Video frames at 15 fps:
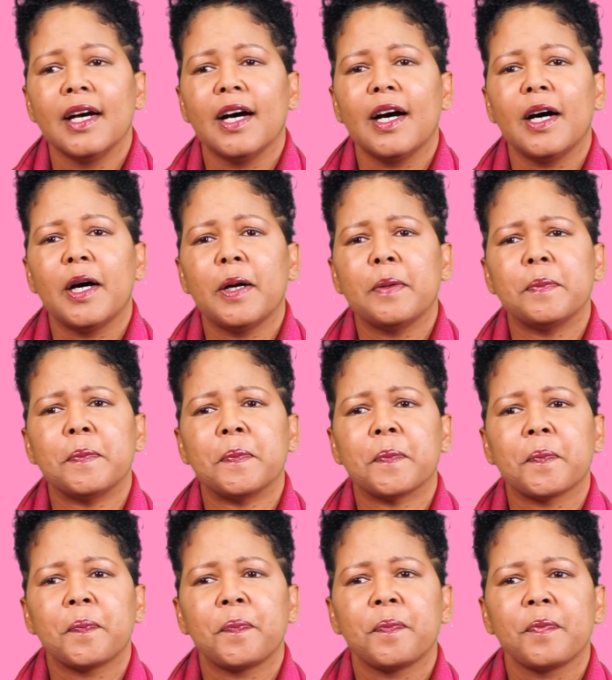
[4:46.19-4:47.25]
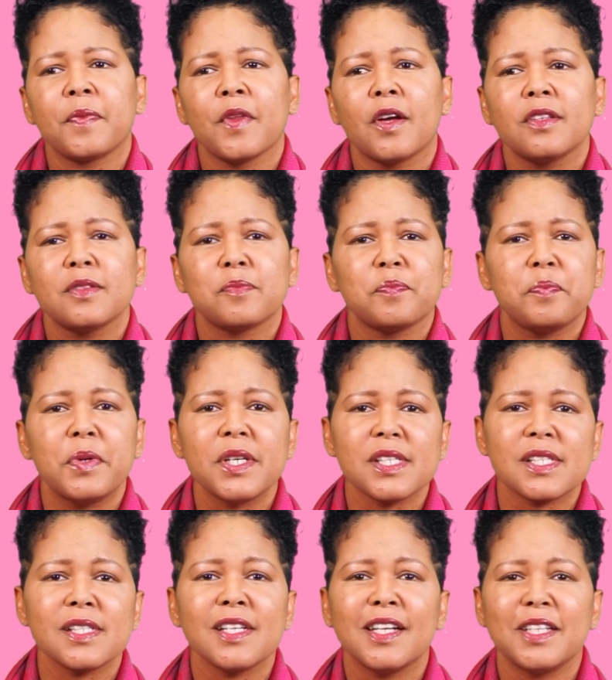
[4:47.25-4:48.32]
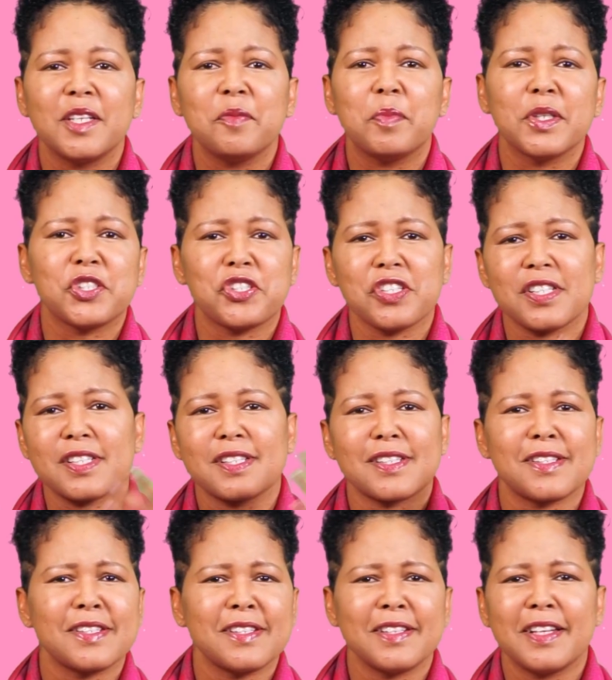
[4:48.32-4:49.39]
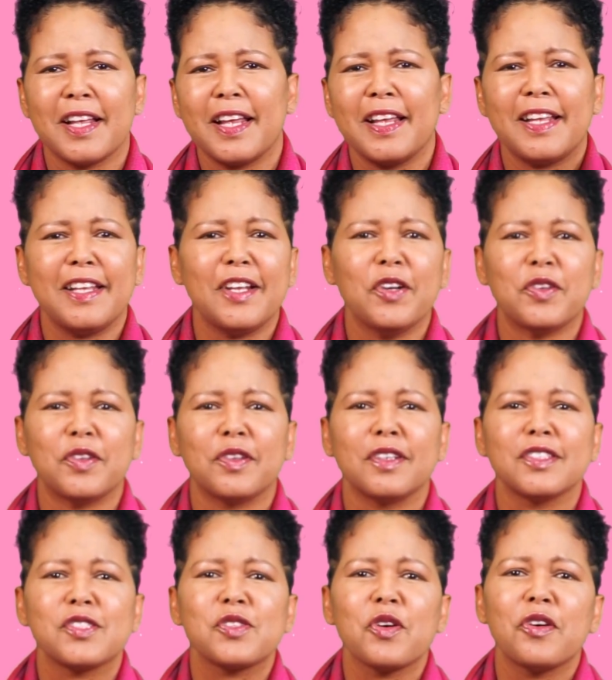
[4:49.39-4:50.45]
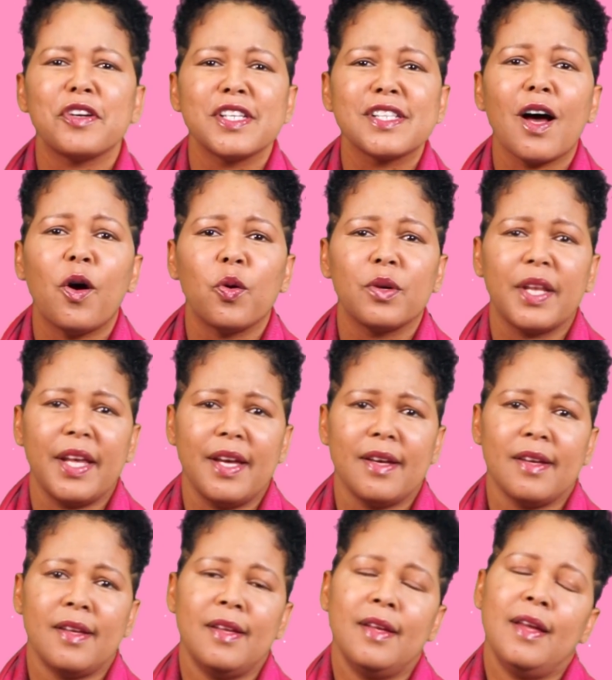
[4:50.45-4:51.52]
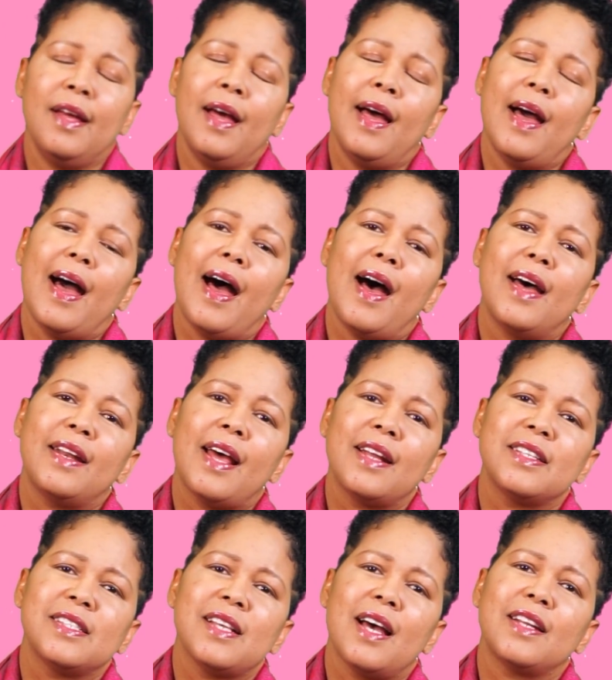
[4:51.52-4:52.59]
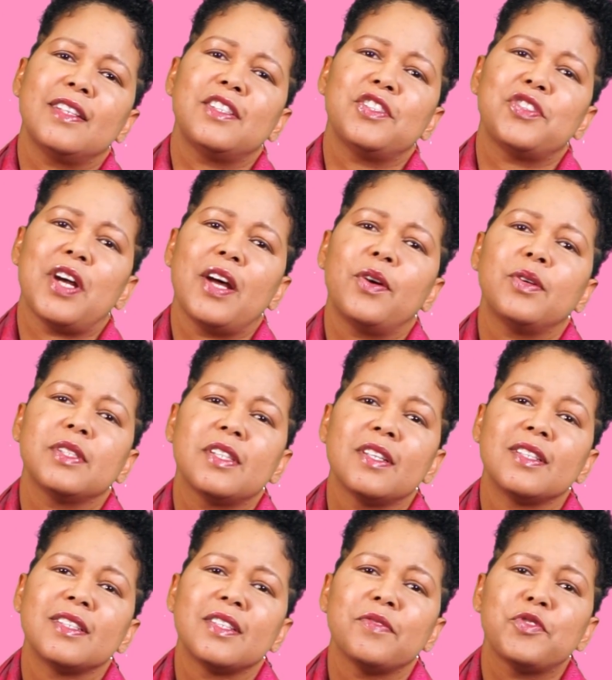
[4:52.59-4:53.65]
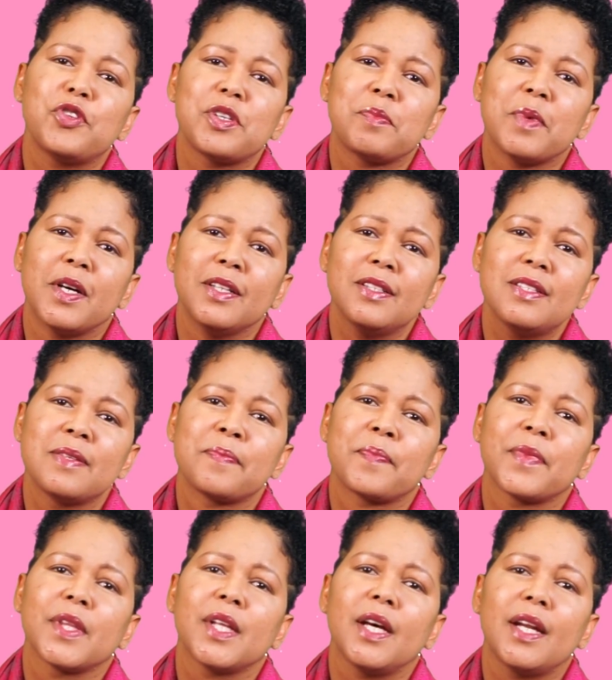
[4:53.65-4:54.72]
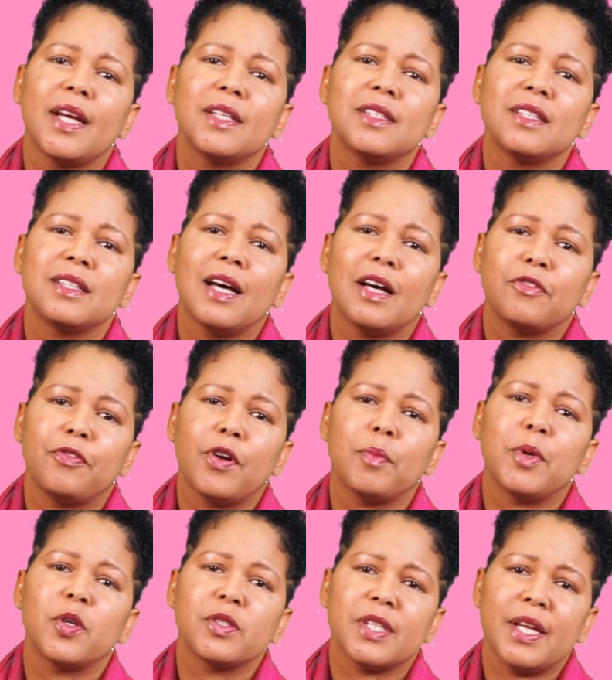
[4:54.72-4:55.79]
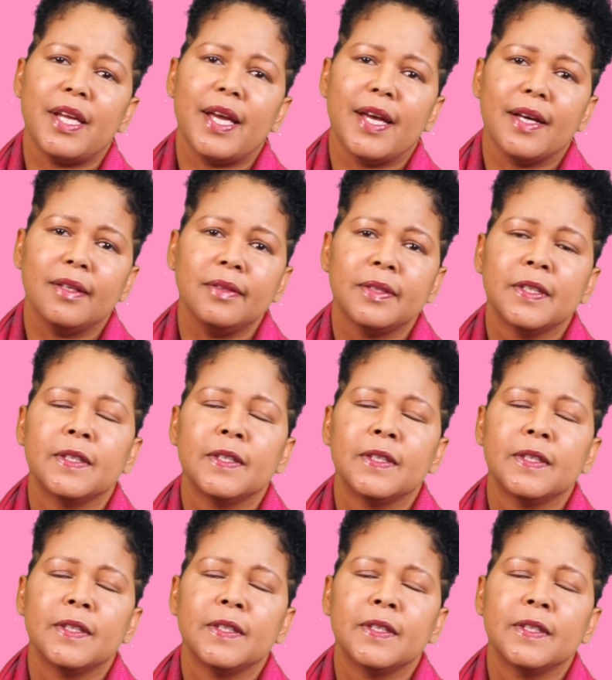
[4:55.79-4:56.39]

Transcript: Not personally, but just, you know, stories out there. And I decided to try alternative treatment, and I did that for about a year.